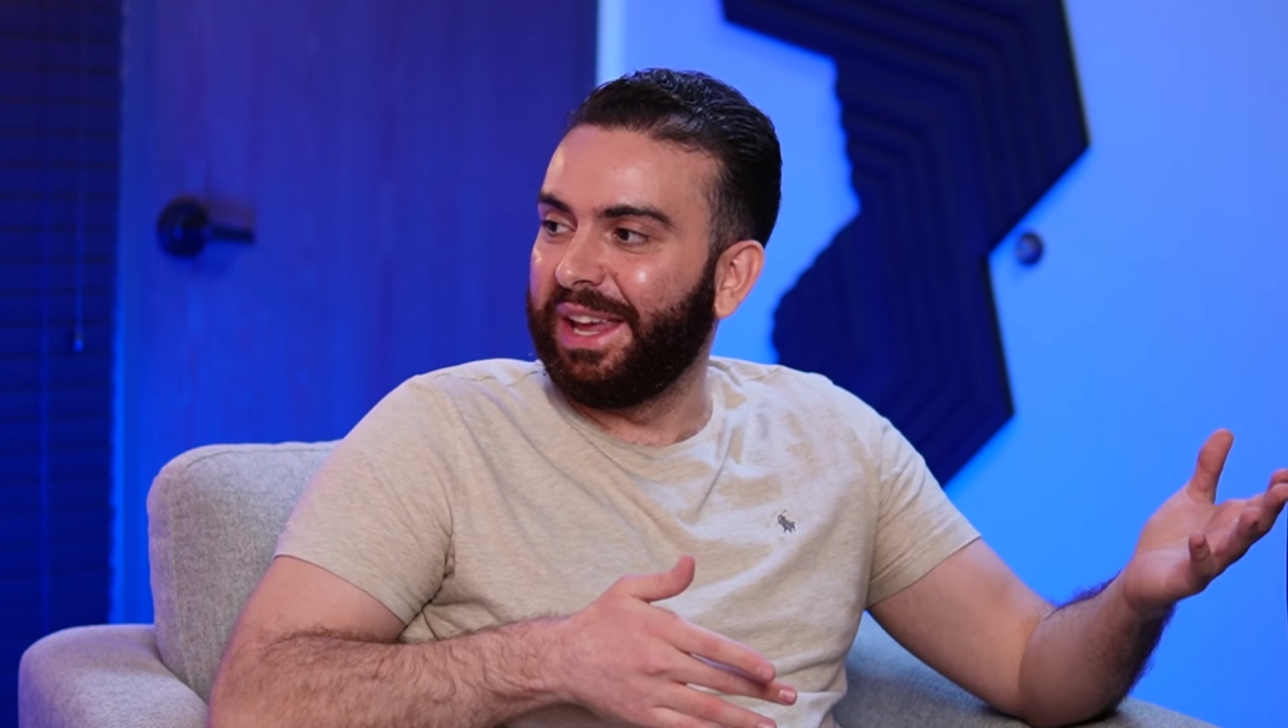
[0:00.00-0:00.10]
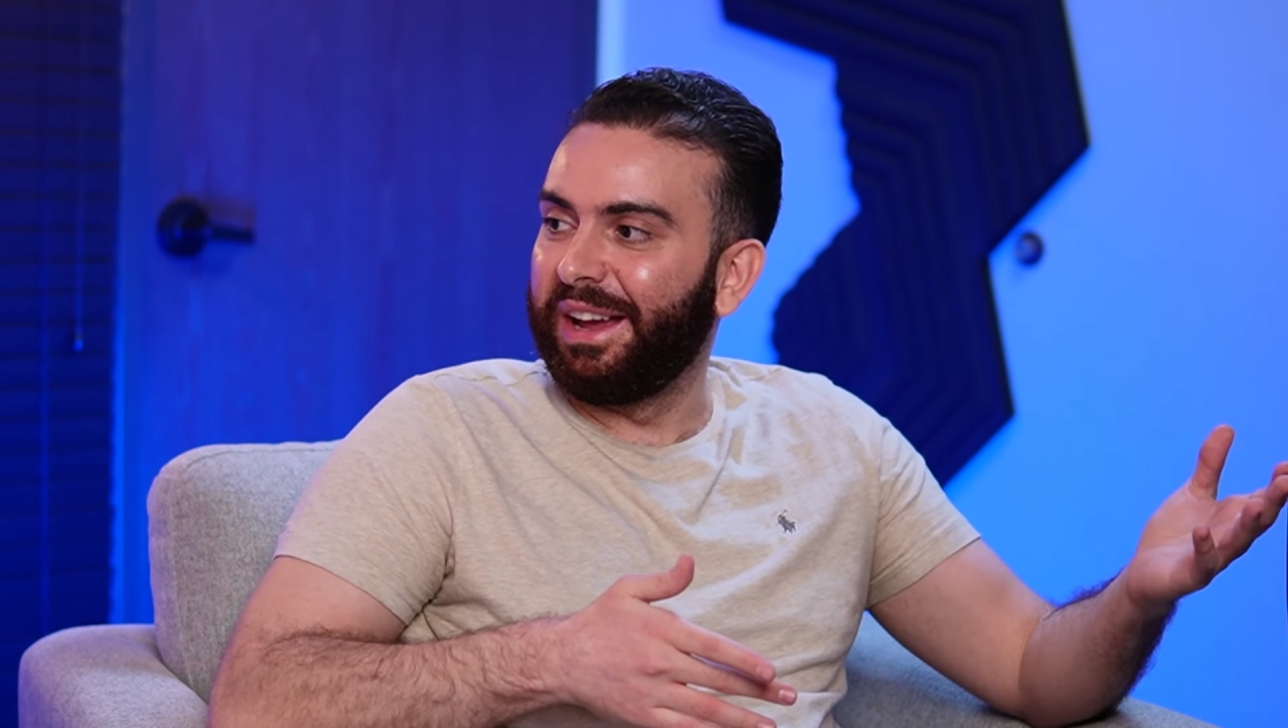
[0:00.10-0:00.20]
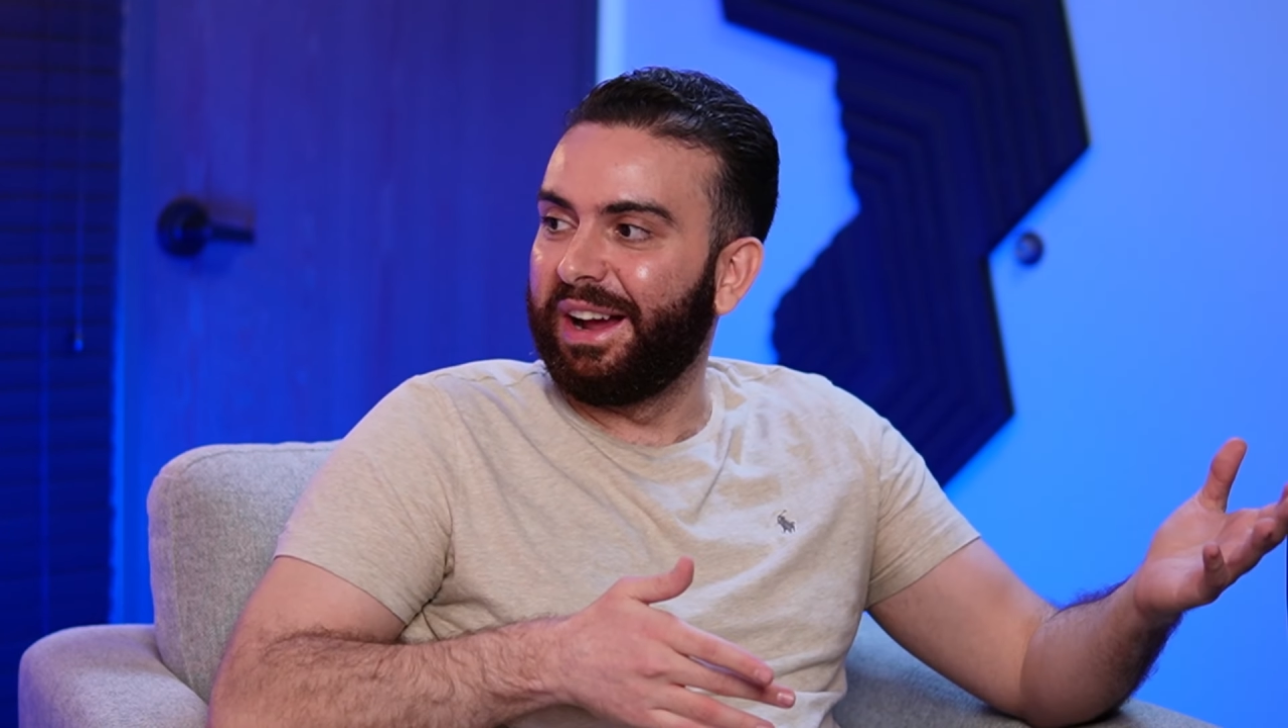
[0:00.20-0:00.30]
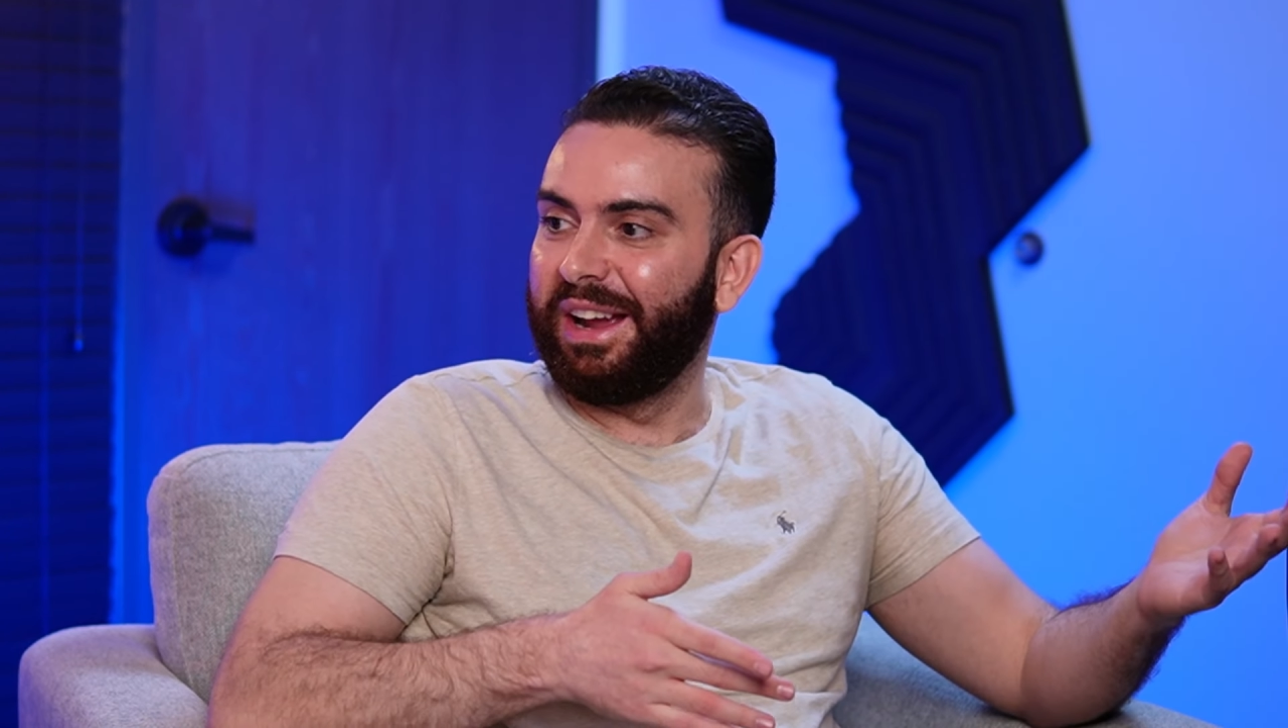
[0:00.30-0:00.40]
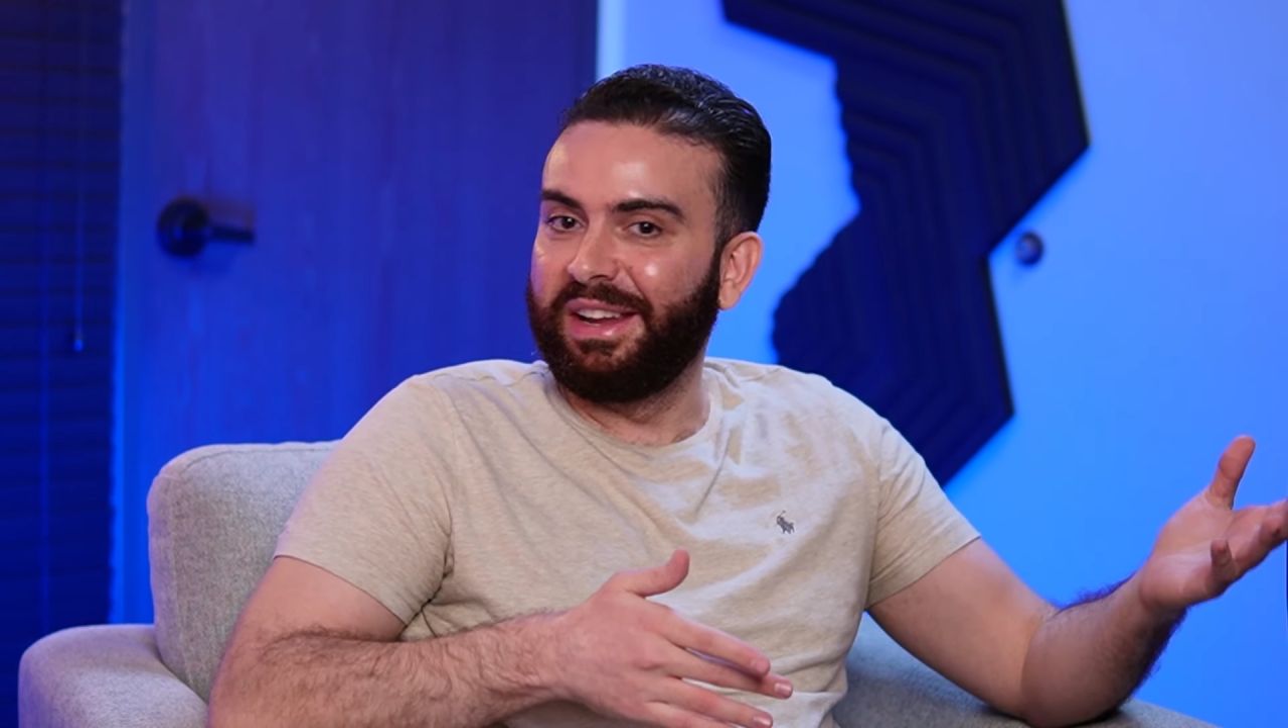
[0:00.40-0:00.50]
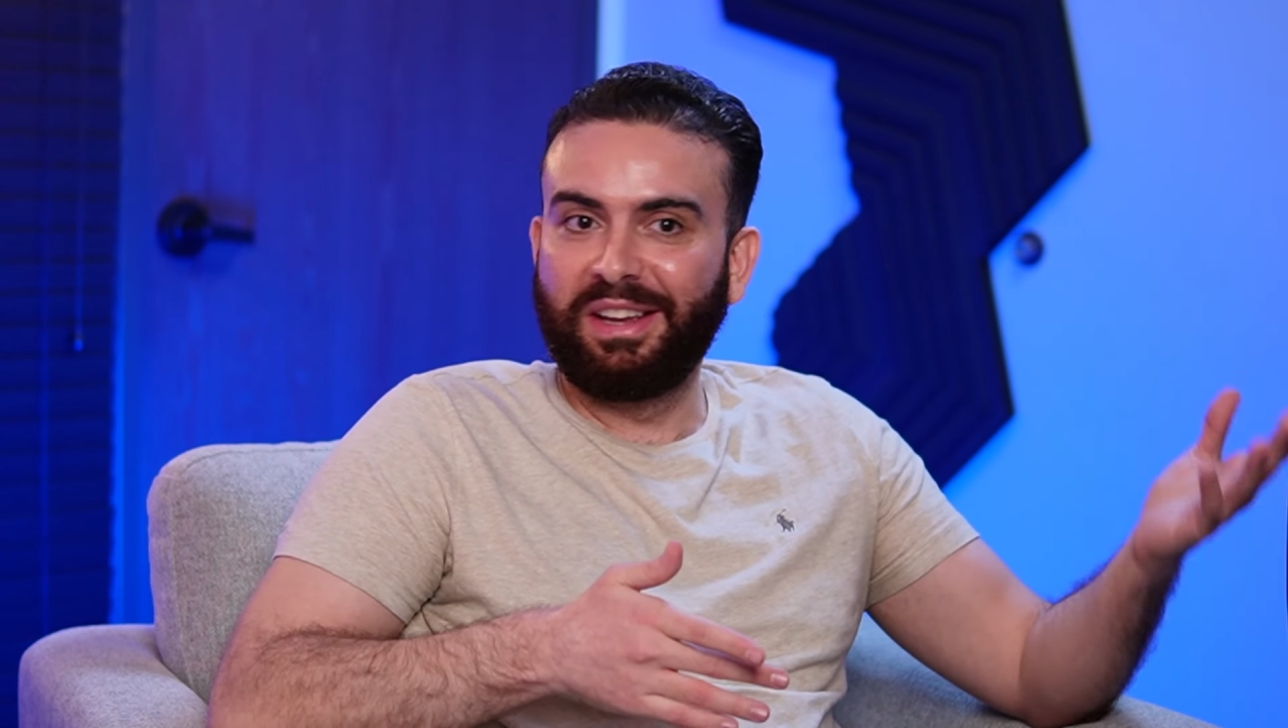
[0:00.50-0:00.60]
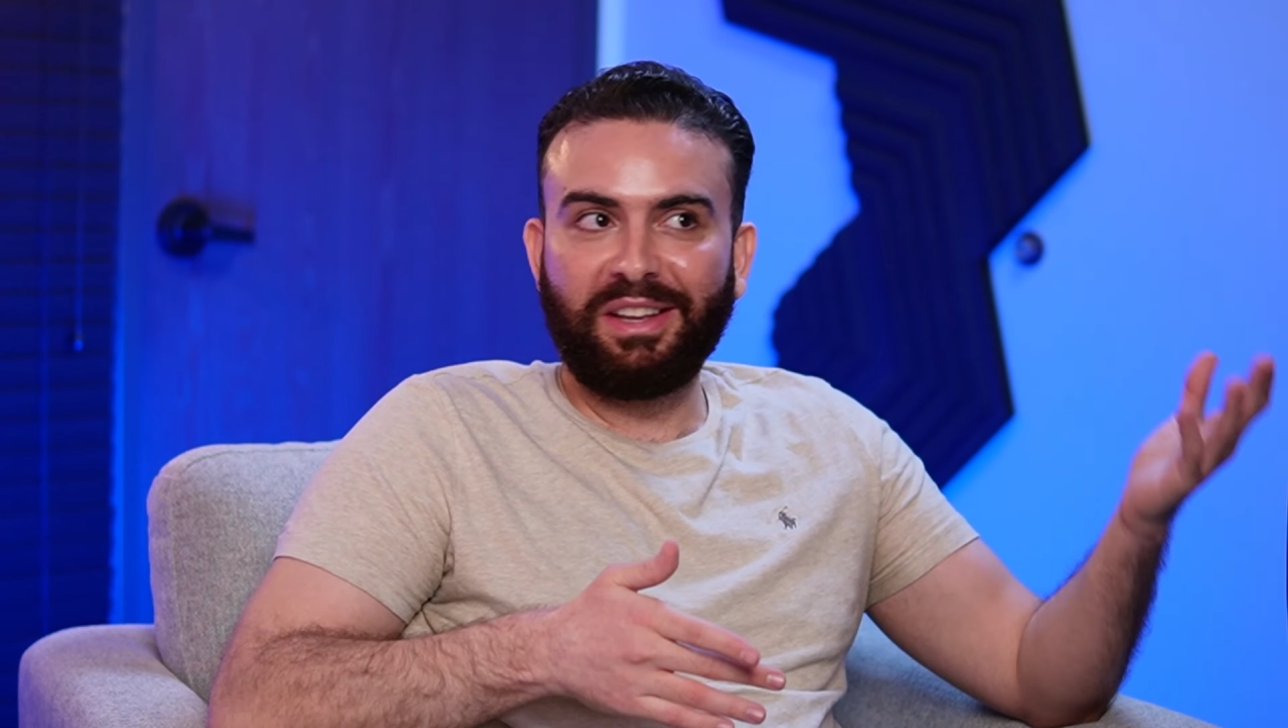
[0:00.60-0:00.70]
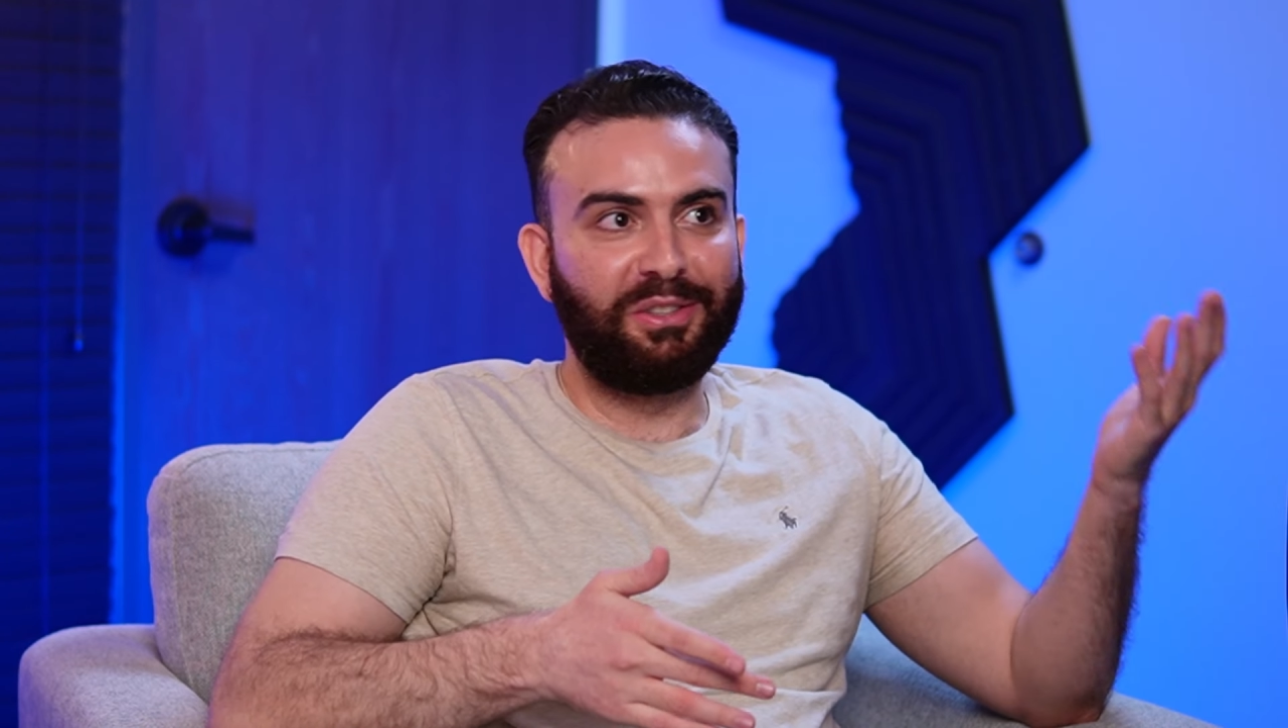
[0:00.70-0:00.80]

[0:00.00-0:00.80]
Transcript: AI